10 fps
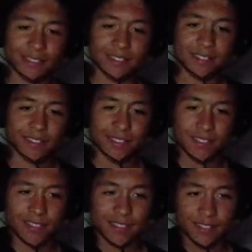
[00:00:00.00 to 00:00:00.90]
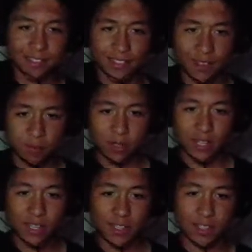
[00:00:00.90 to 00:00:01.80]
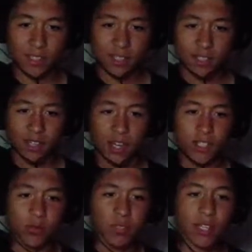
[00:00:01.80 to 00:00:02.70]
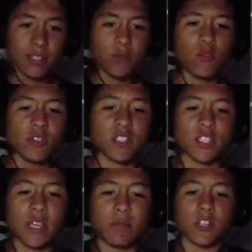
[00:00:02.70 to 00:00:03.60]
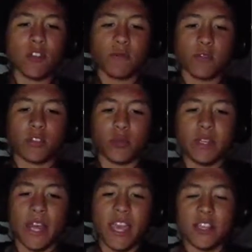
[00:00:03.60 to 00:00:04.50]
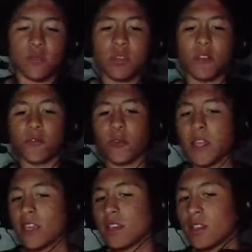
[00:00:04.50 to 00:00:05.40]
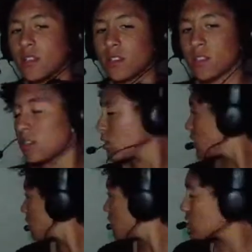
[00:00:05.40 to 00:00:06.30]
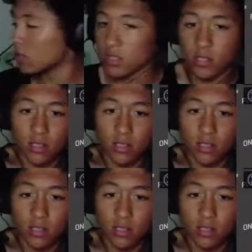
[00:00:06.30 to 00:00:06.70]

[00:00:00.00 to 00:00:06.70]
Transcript: Select. I'm ready. I just realized I'm wearing the same shirt for three days. What the freak? Three days. What the freak?